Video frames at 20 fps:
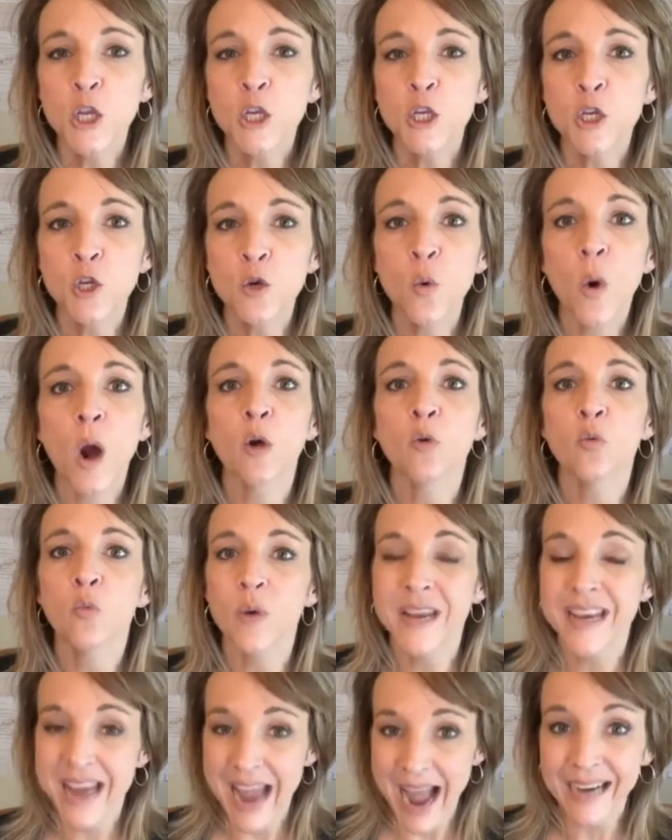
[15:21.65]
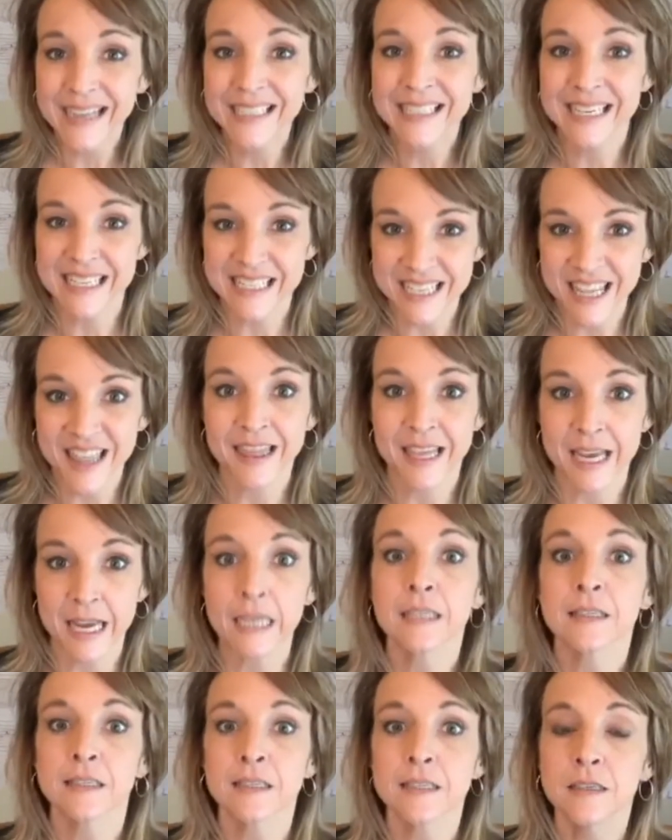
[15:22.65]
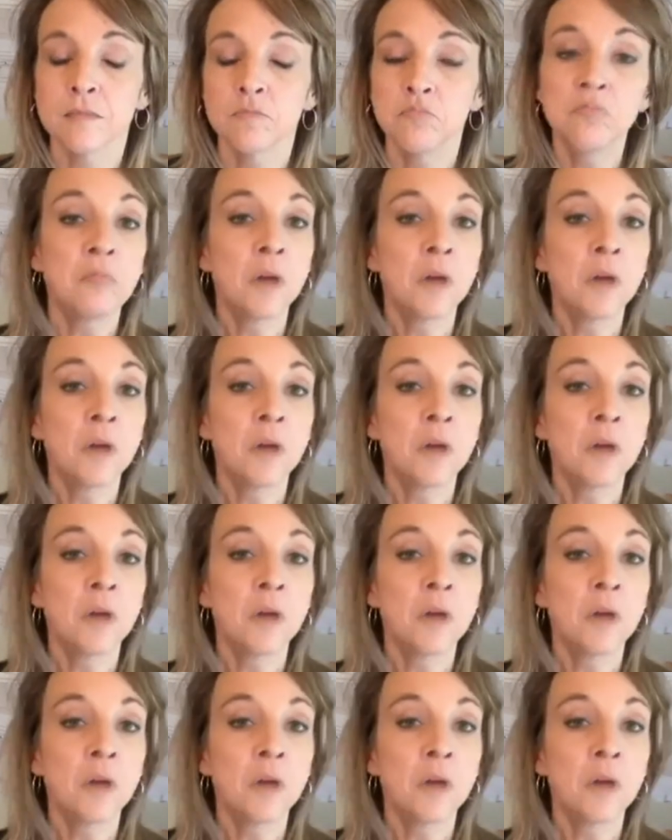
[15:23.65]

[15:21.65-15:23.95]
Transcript: you are reacting to things,